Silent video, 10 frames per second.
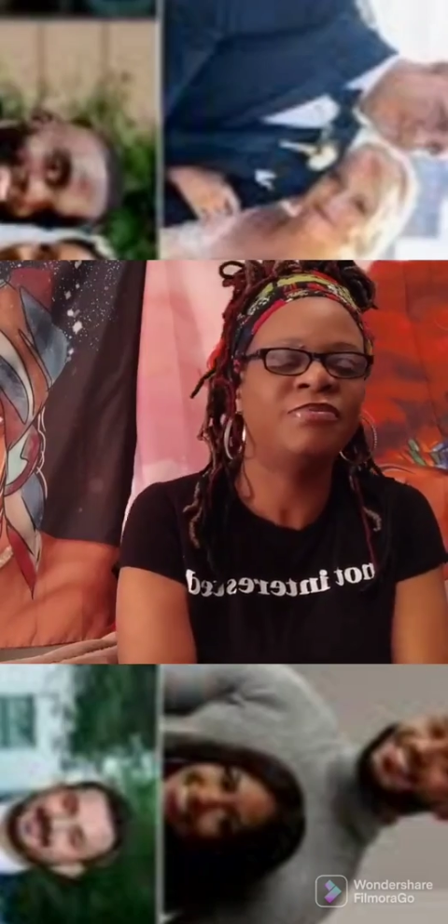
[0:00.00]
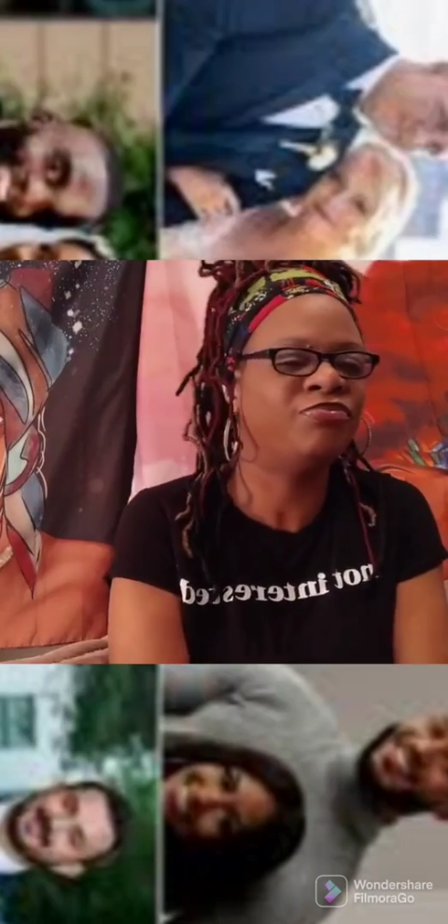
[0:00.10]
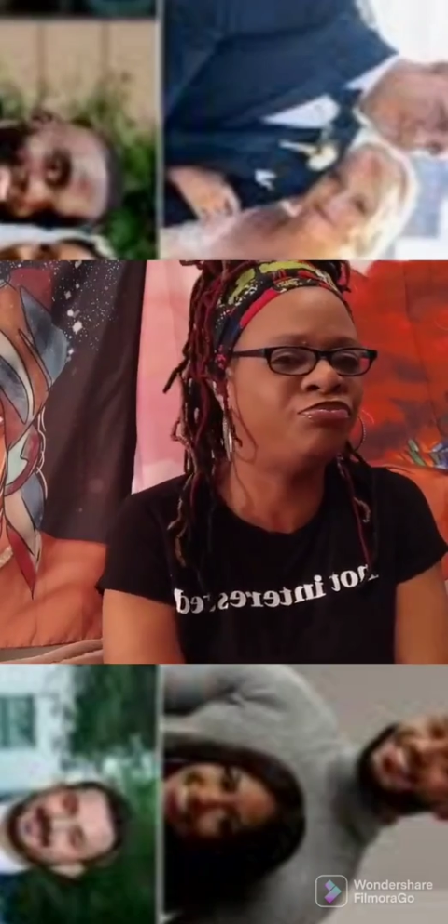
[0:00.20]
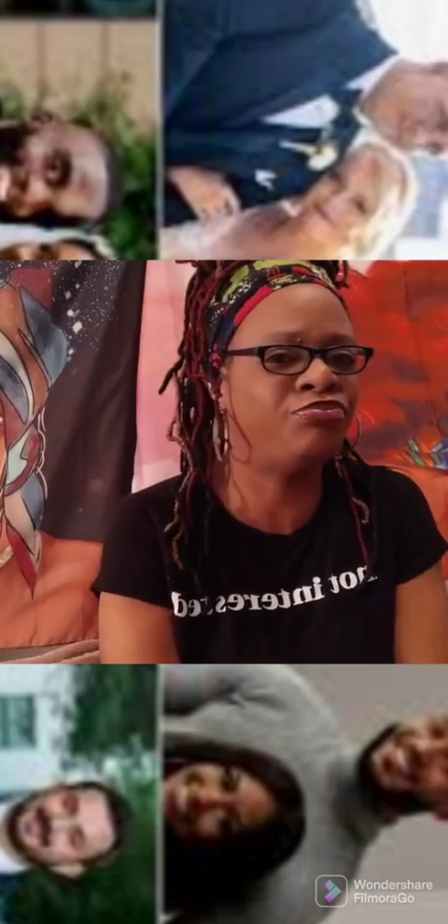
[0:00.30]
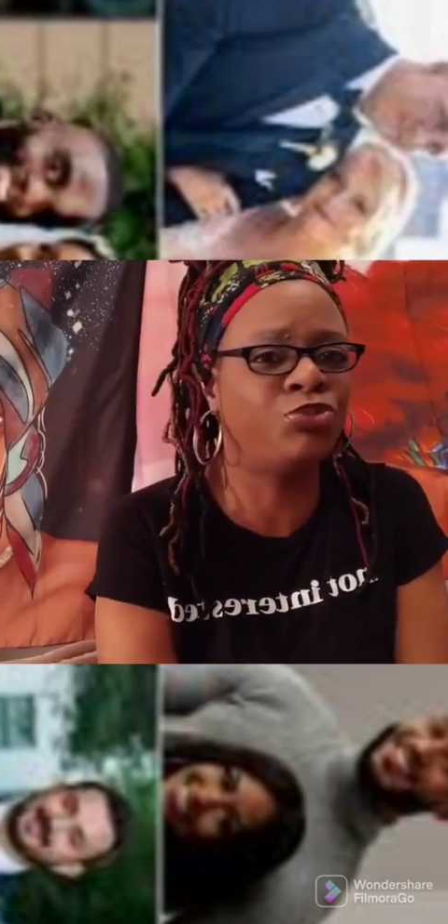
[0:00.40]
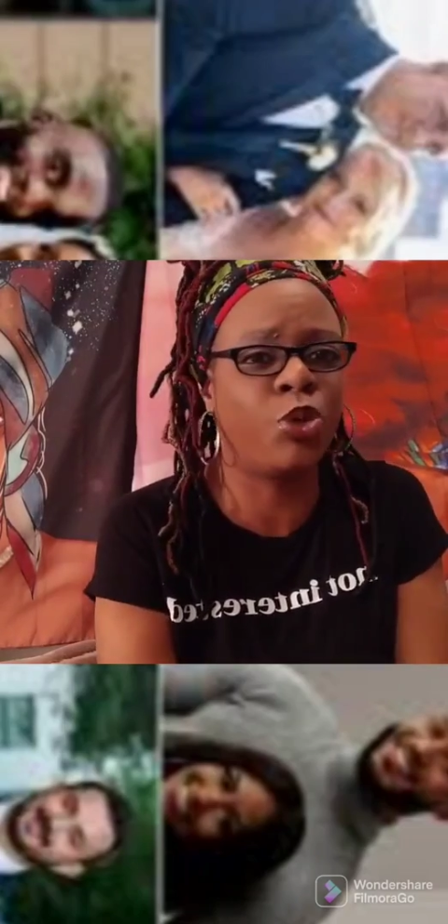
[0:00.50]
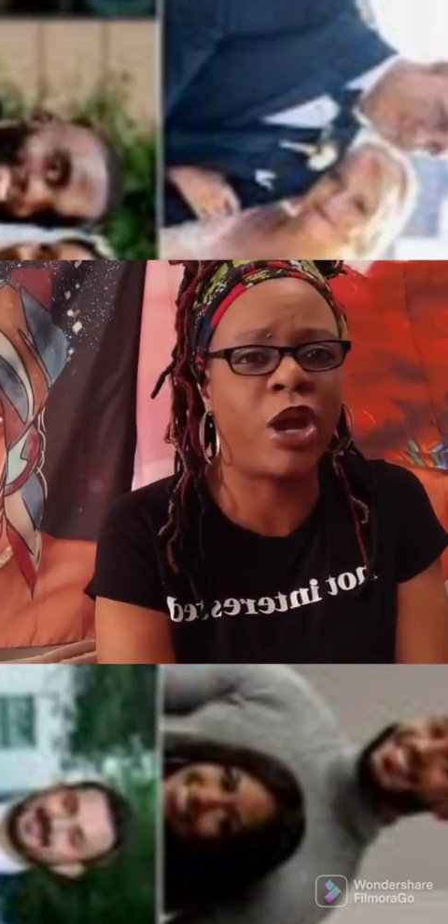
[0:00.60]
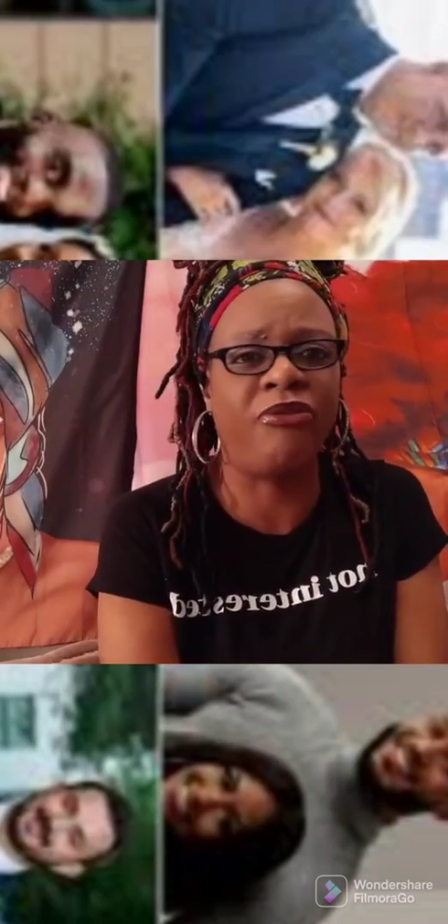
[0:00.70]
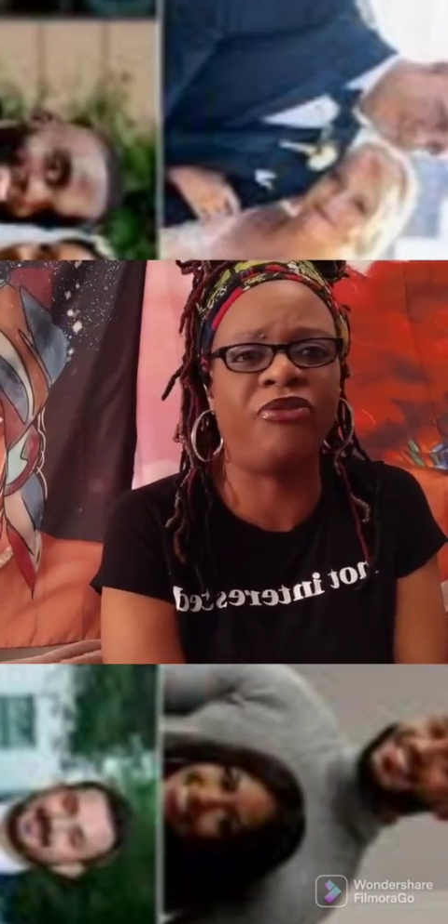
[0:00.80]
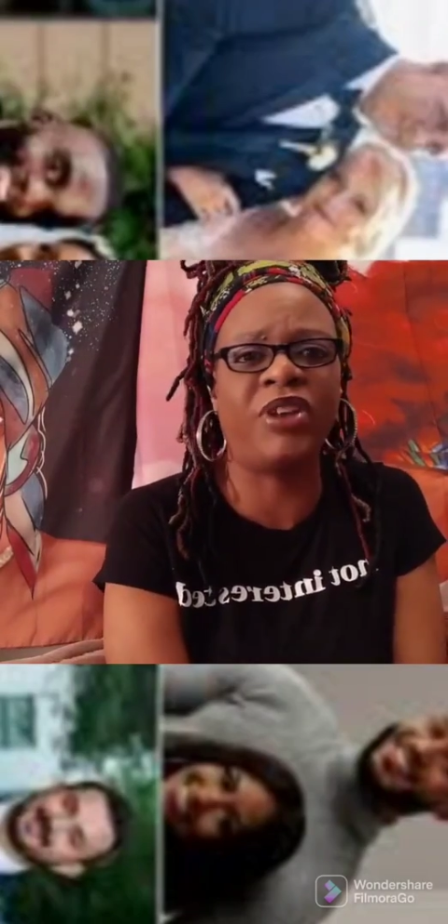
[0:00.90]

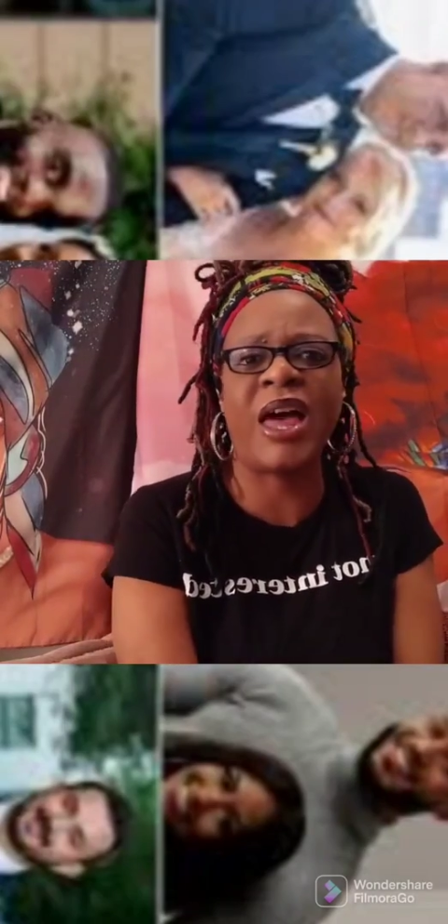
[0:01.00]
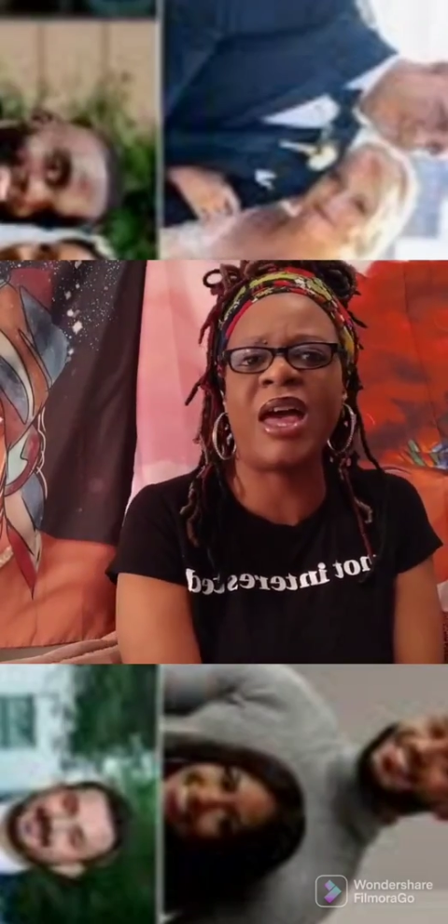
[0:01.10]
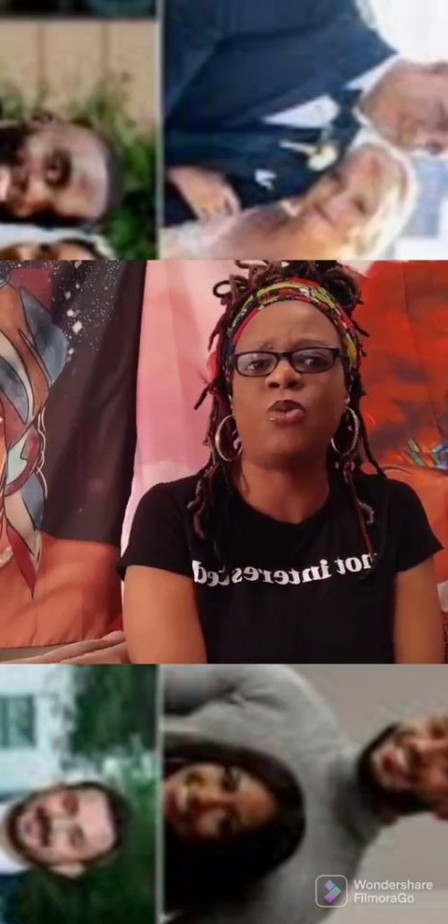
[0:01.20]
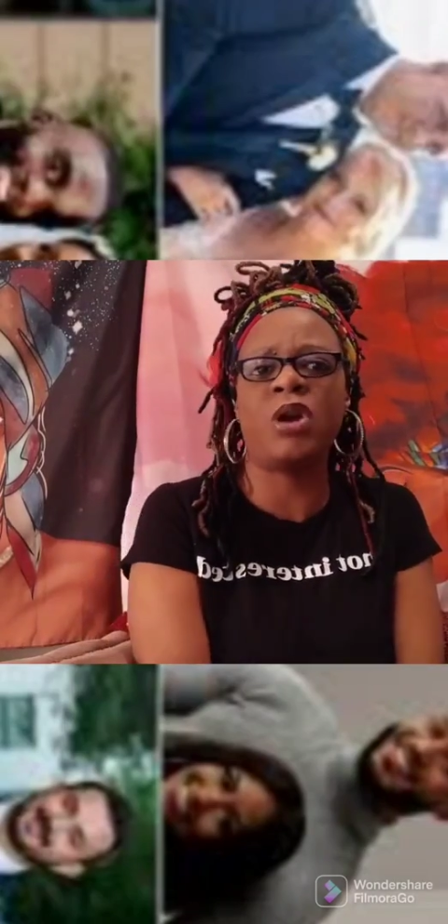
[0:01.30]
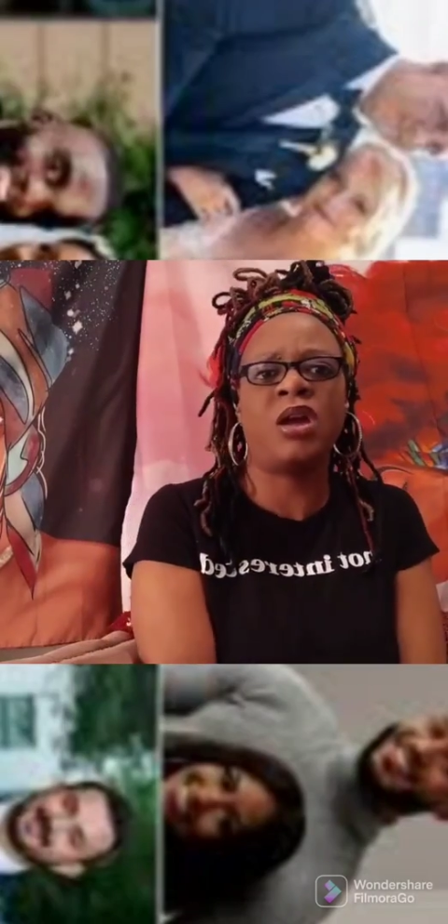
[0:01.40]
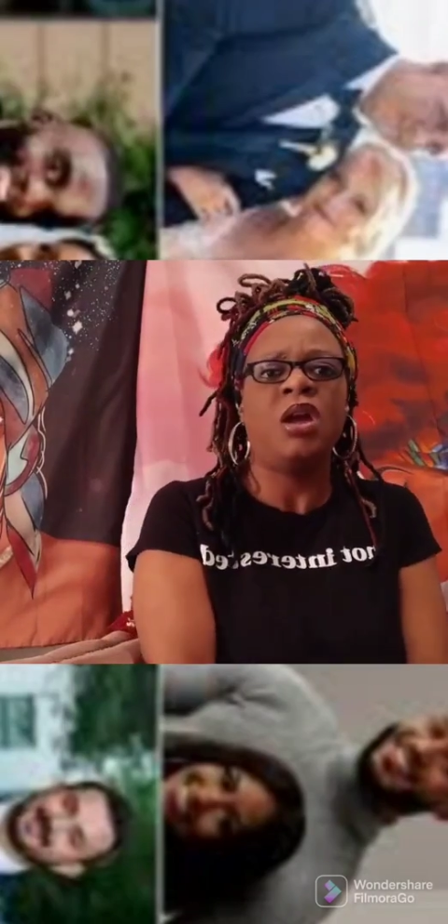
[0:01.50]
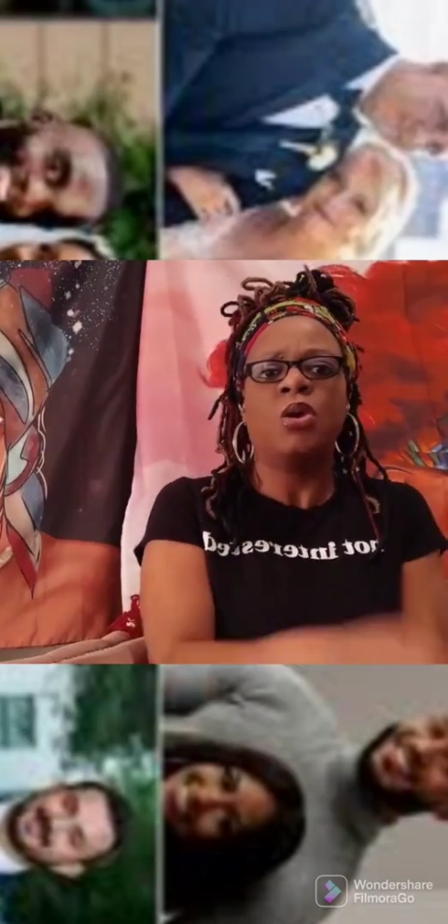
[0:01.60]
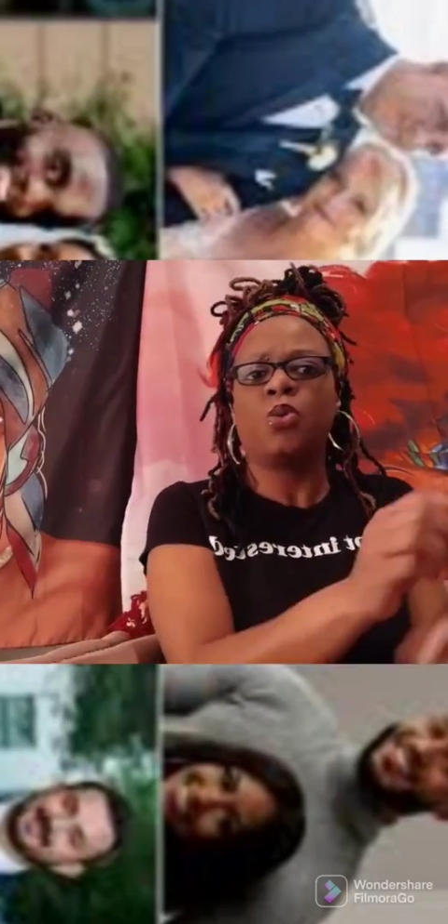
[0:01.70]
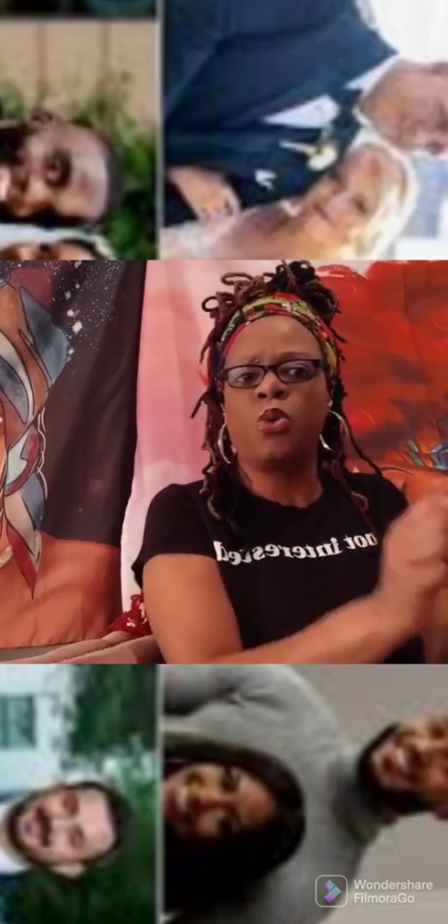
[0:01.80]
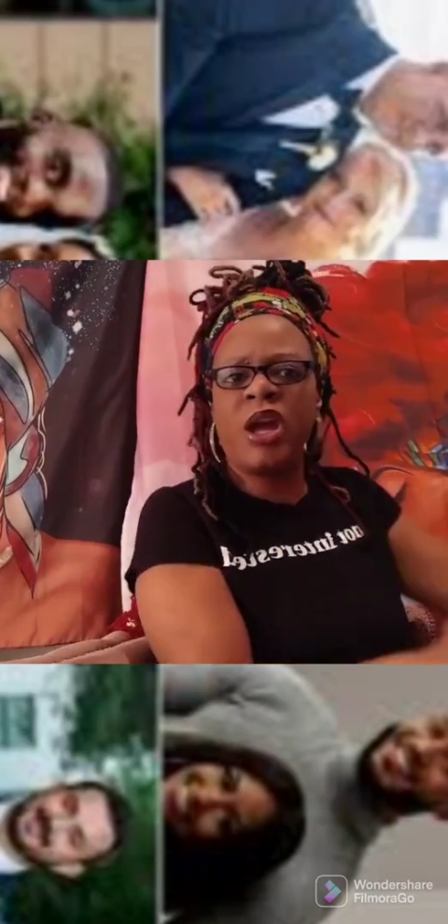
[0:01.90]
red flag, red
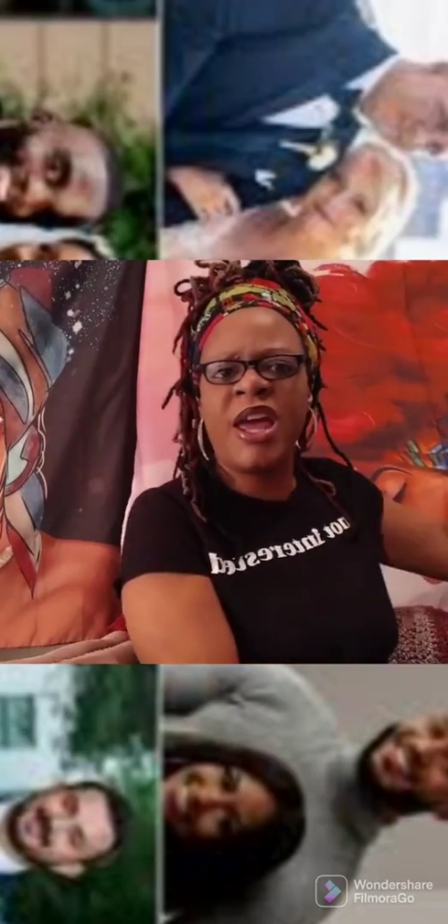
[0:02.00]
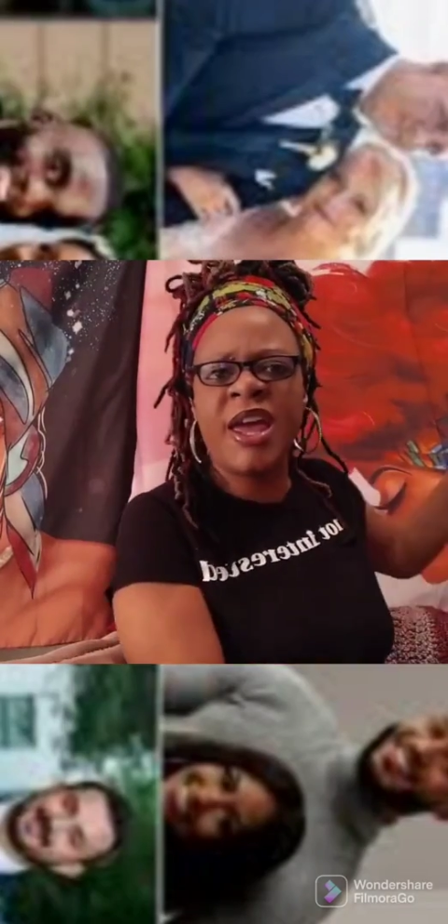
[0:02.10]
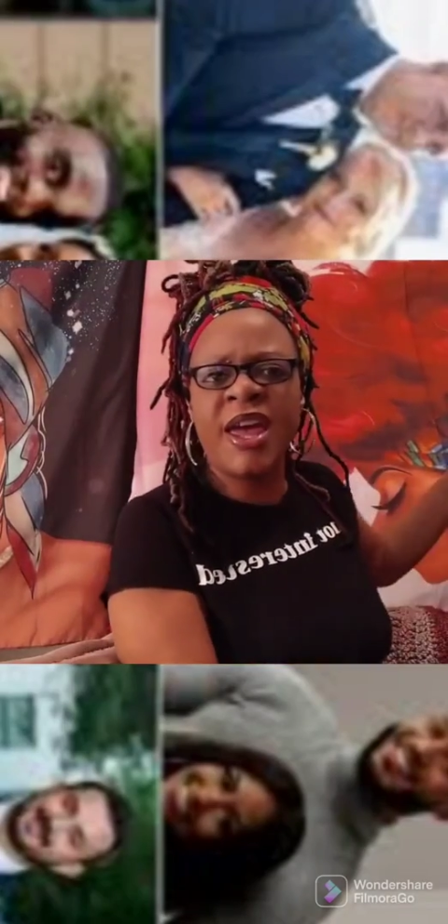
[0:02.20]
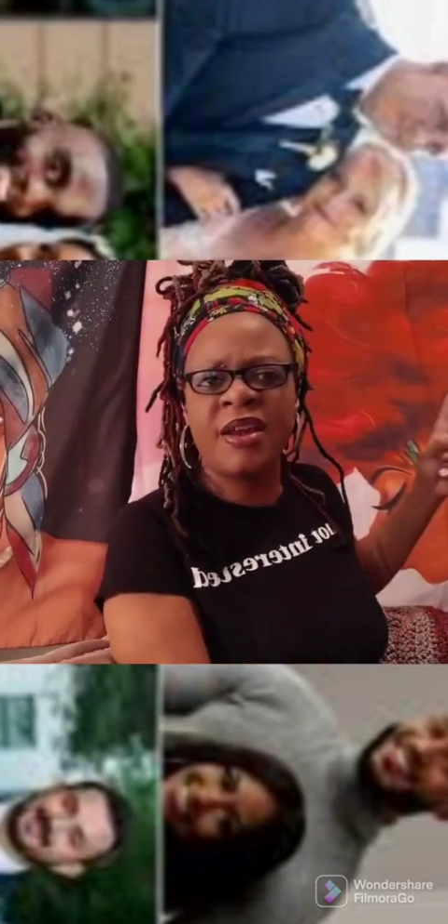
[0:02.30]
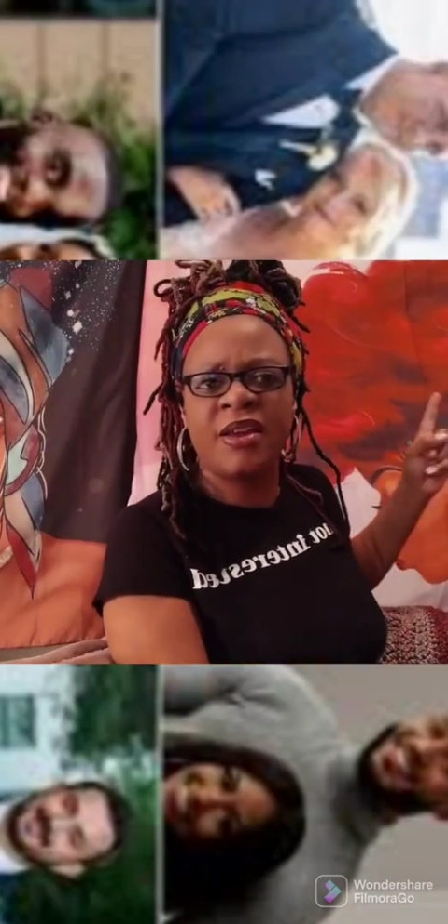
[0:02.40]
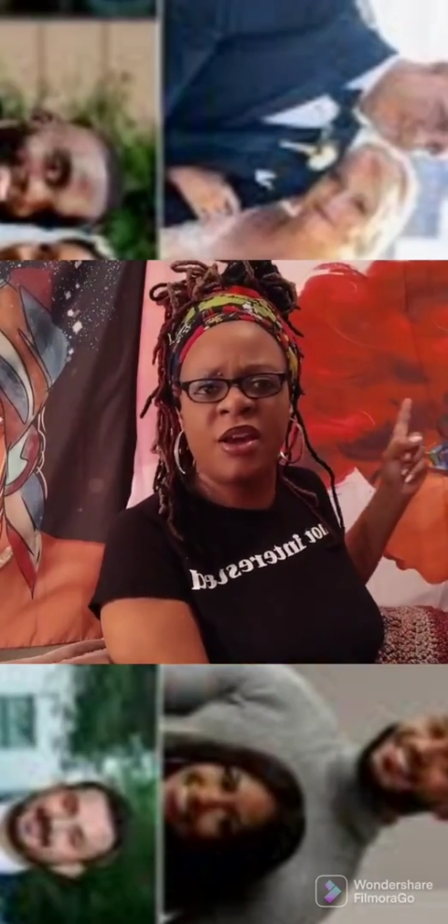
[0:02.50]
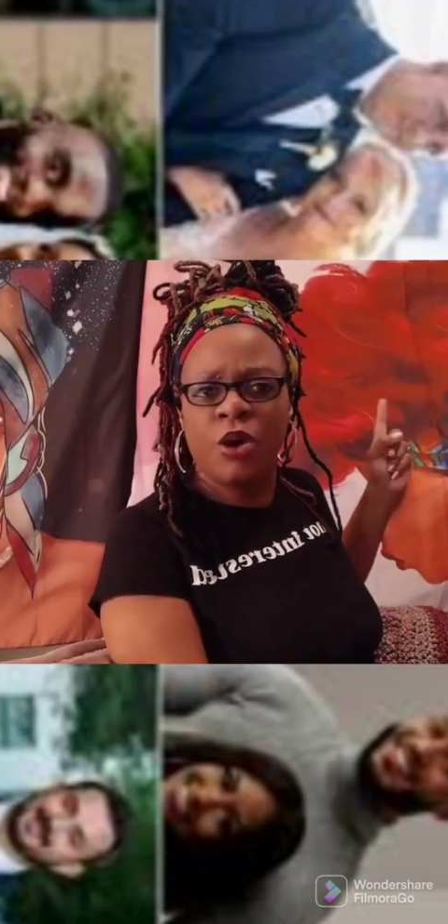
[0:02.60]
flag,